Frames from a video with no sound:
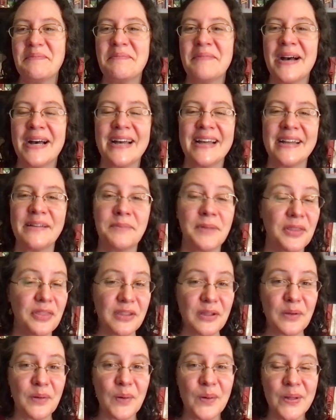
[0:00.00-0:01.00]
My
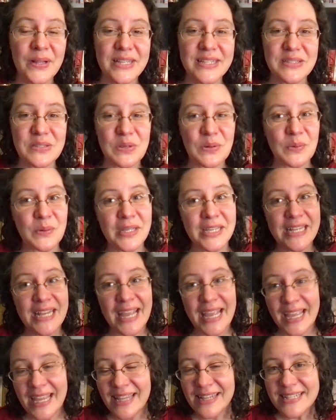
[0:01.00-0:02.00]
monthly goal is to read
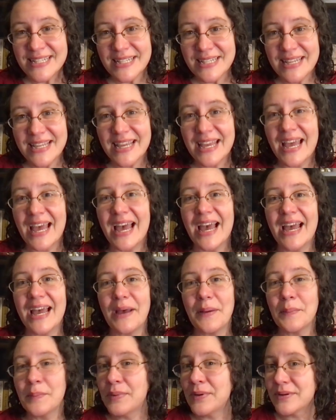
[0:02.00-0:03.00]
eight
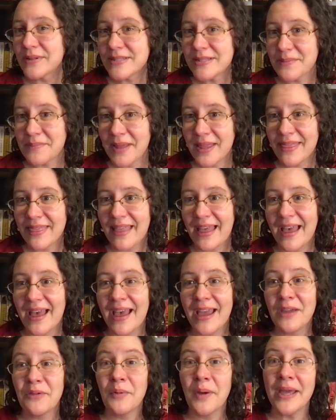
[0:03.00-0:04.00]
books a month.
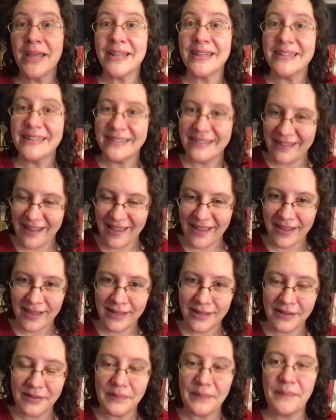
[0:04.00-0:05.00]
I read
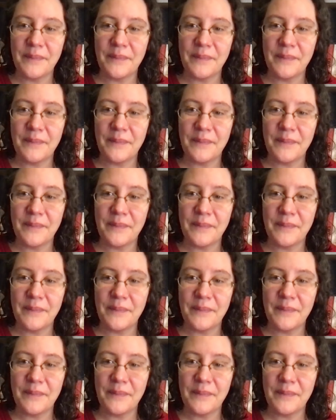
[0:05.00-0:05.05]
nine.